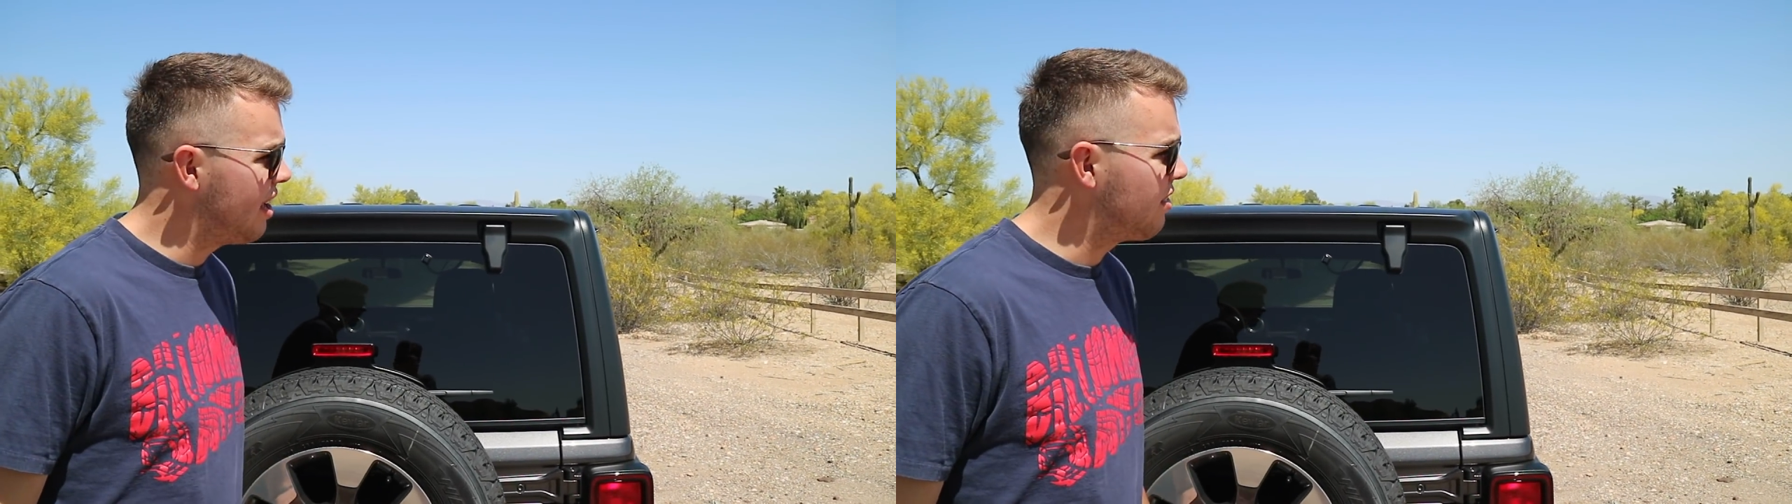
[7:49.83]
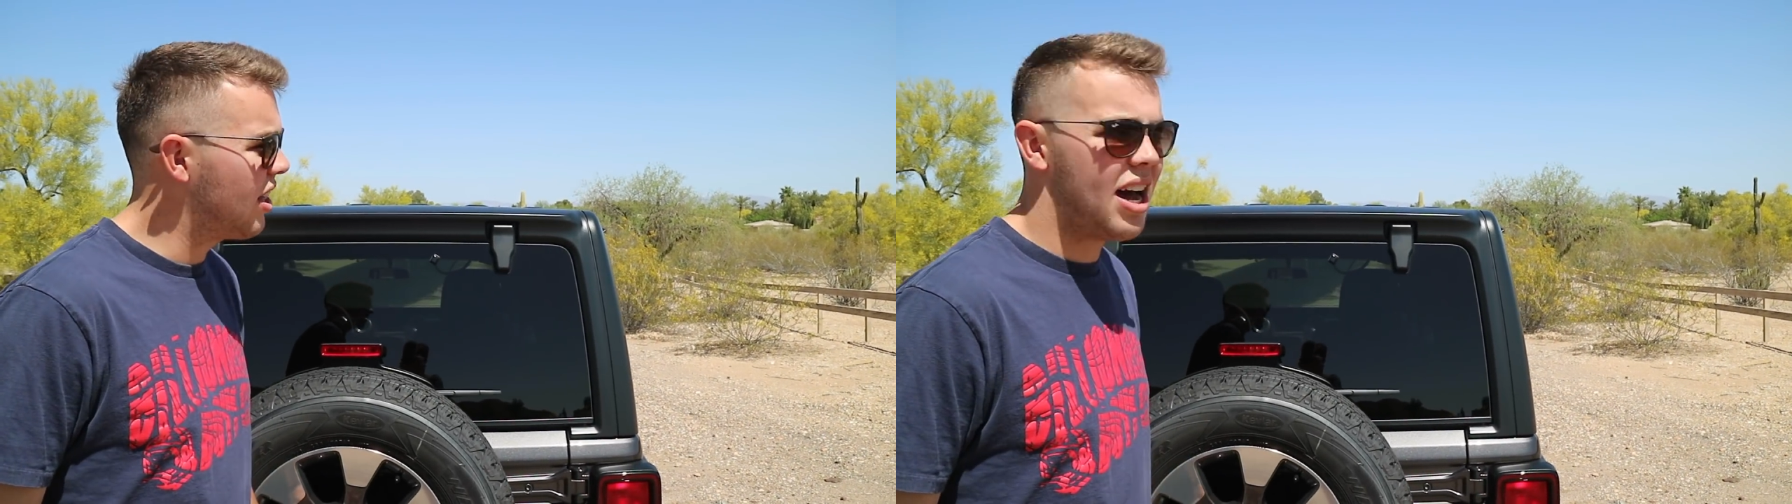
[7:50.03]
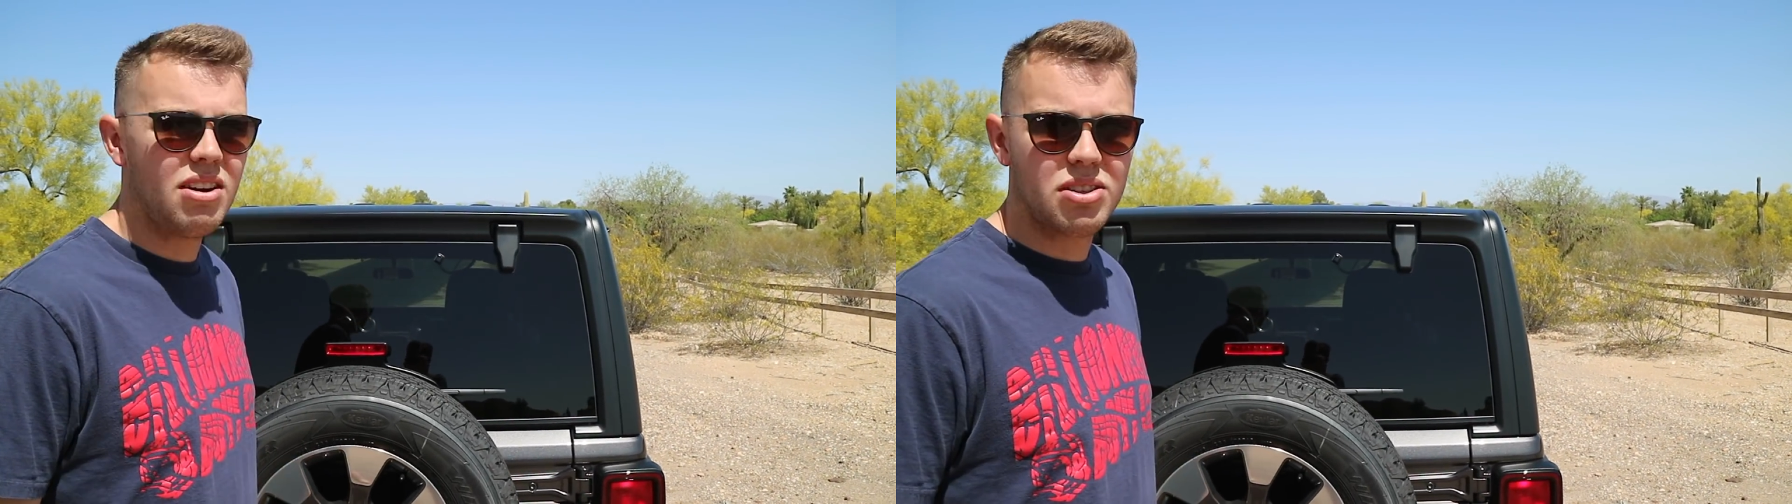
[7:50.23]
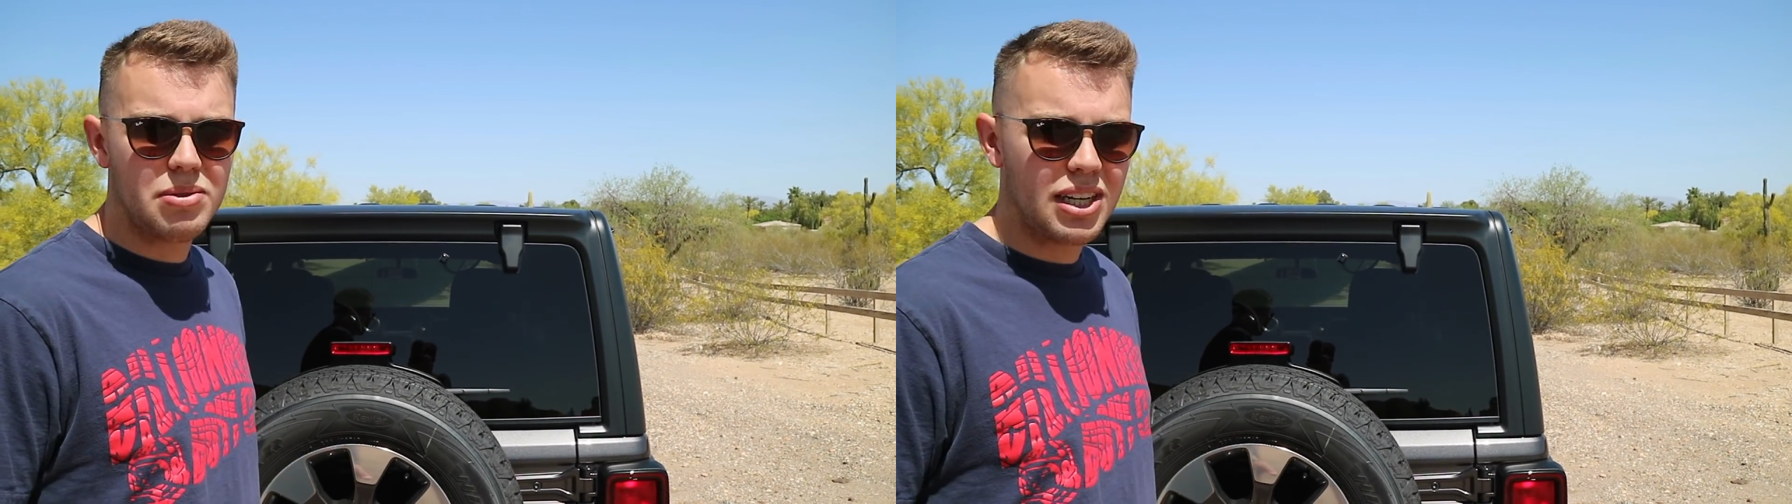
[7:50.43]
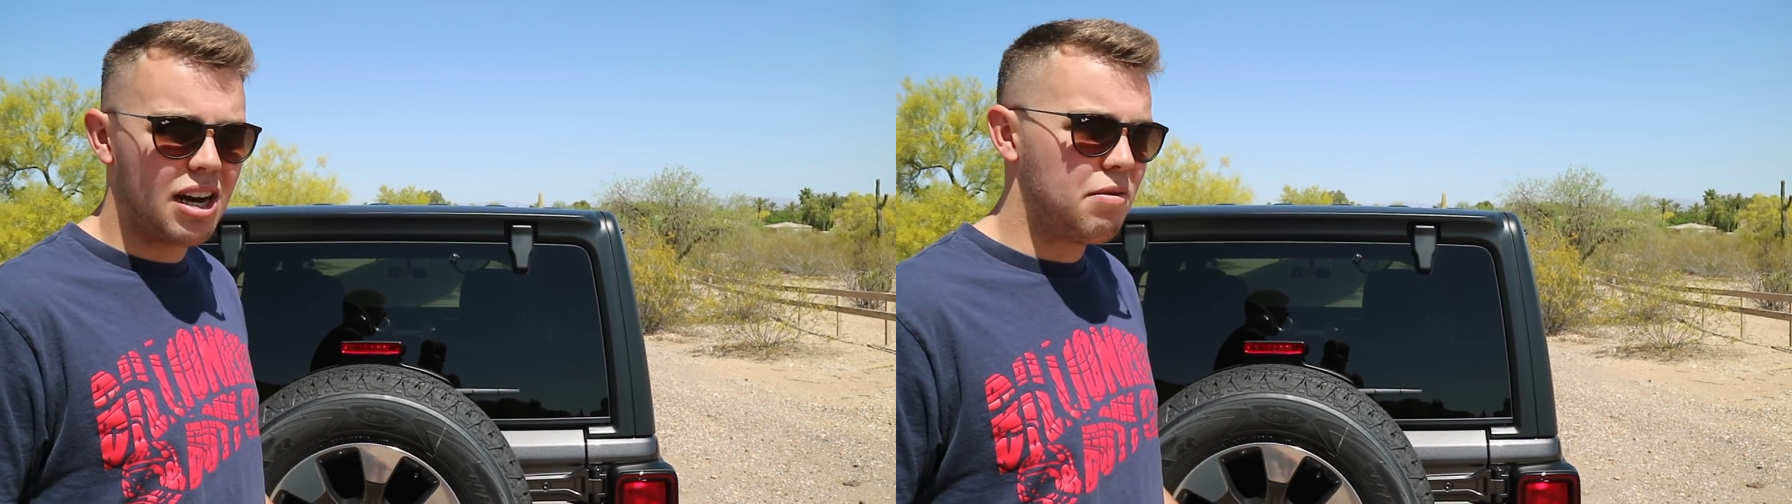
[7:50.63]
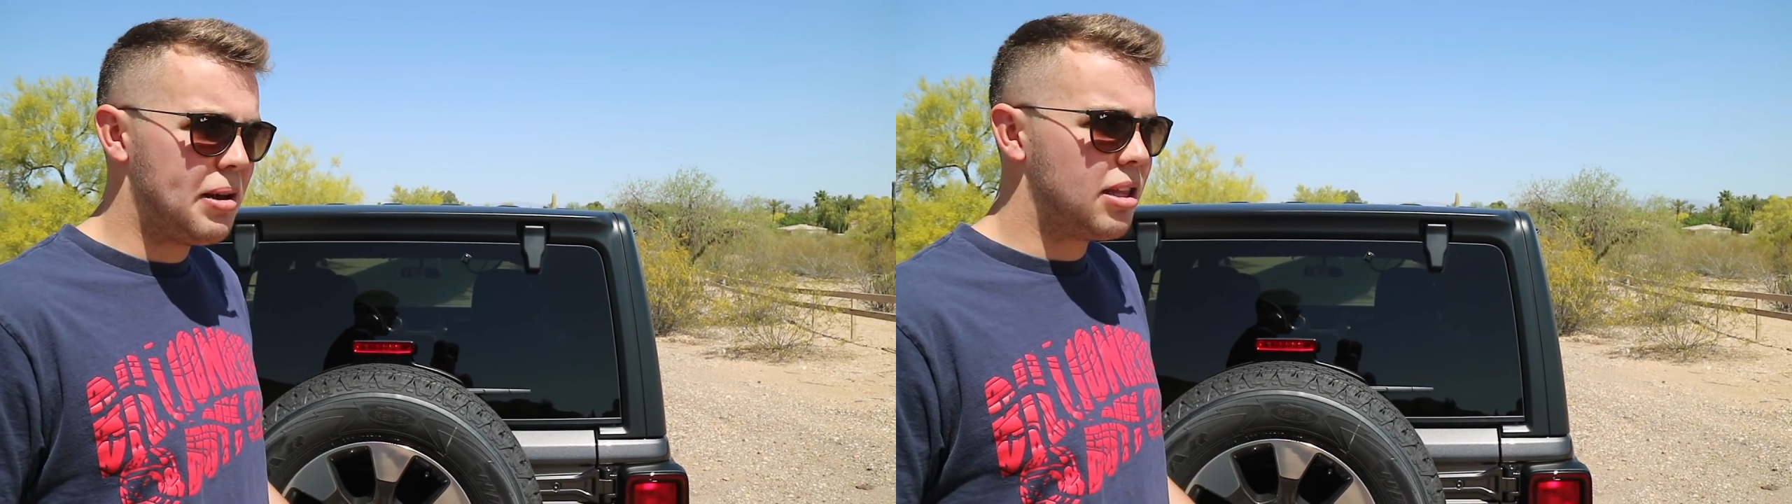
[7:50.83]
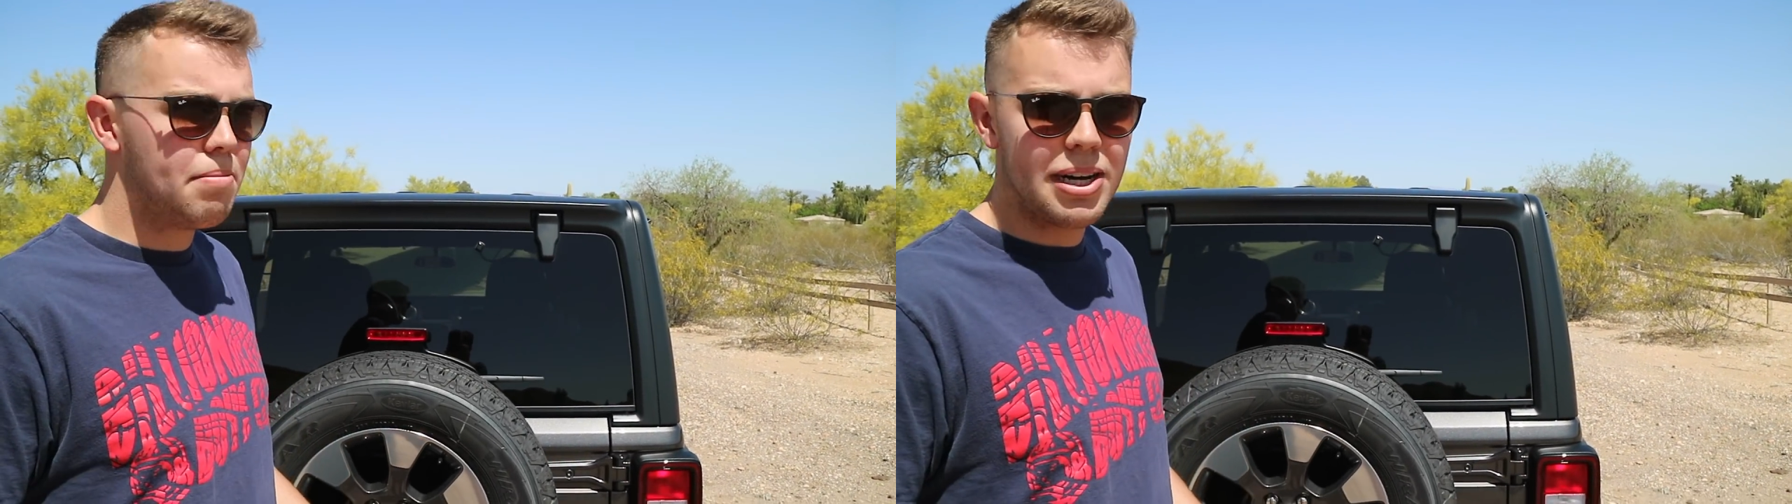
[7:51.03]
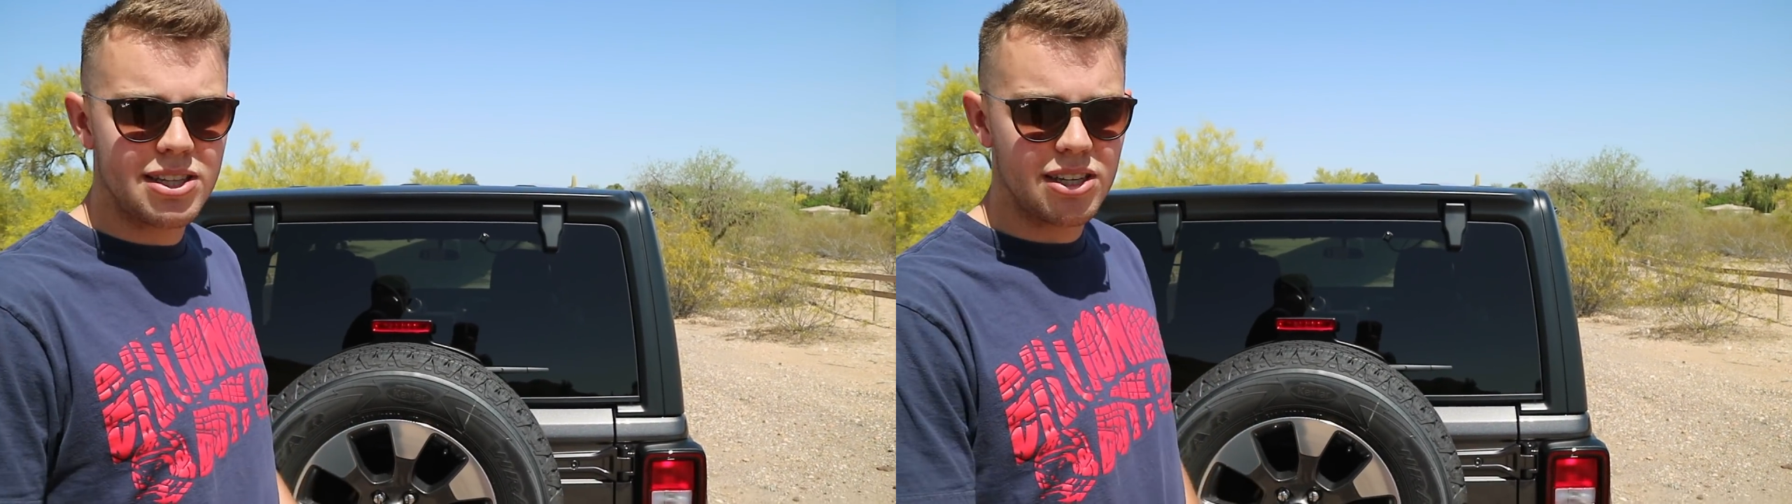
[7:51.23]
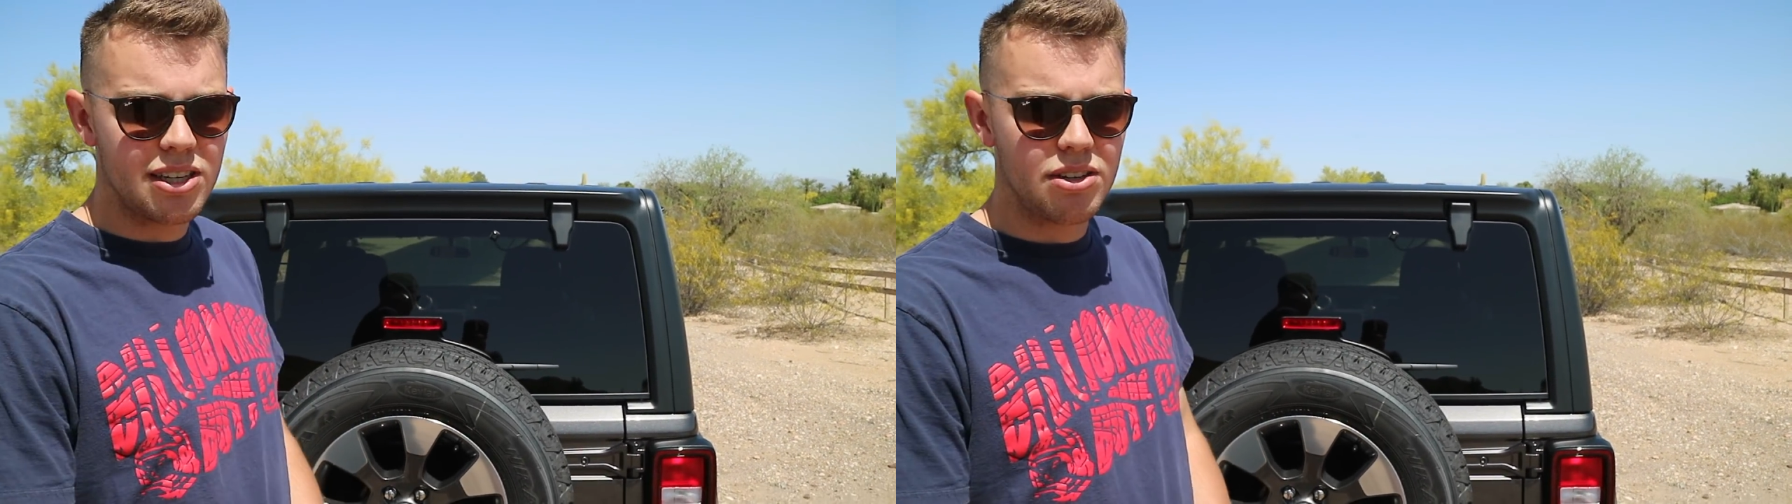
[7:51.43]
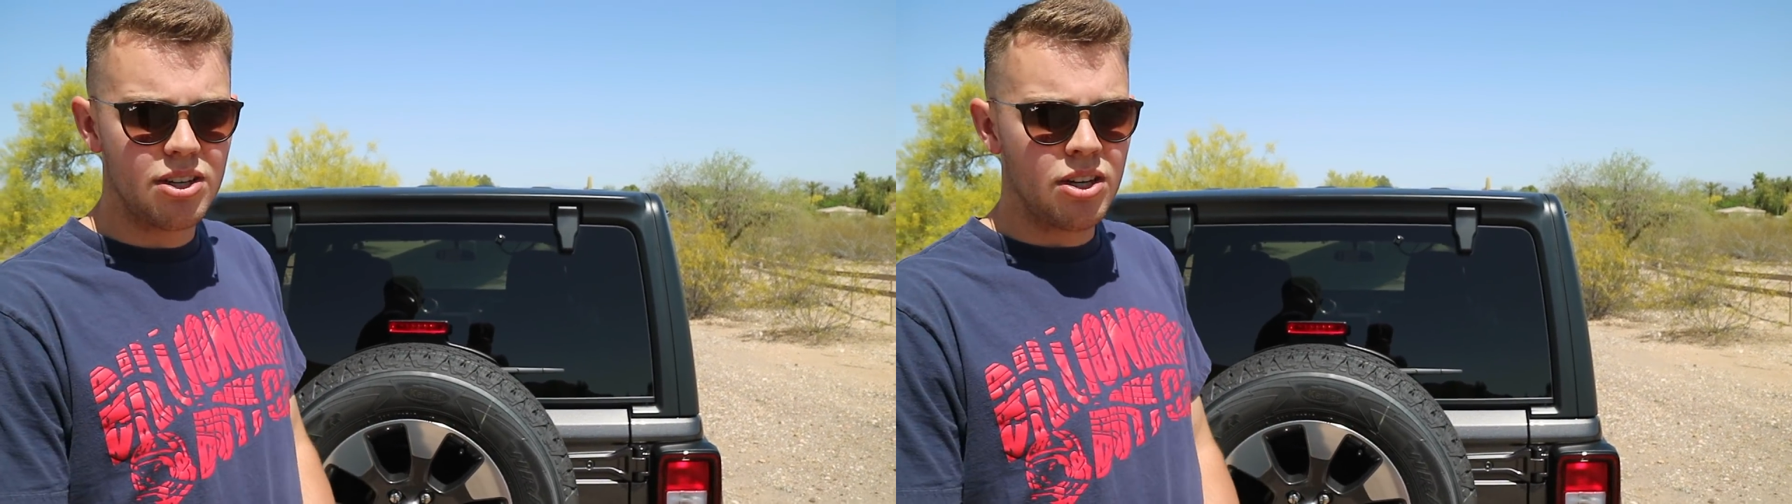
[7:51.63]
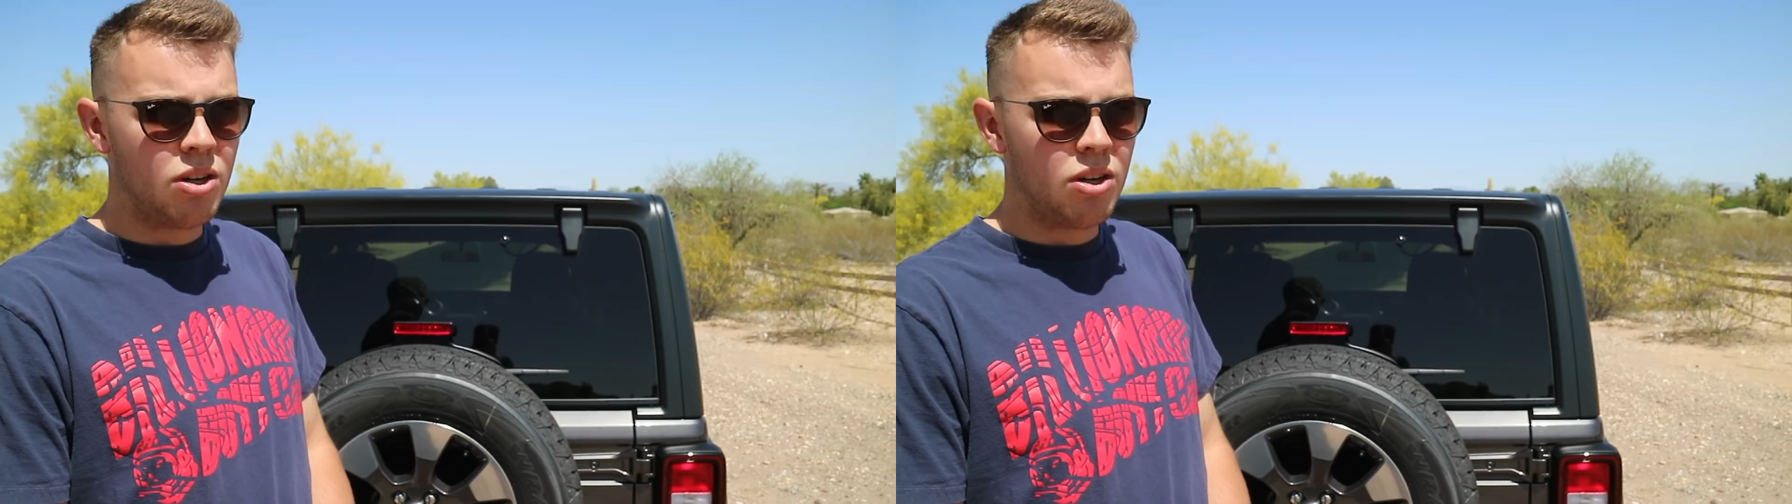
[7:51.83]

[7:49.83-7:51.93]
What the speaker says: I thought it was gonna be kind of a pain in the butt to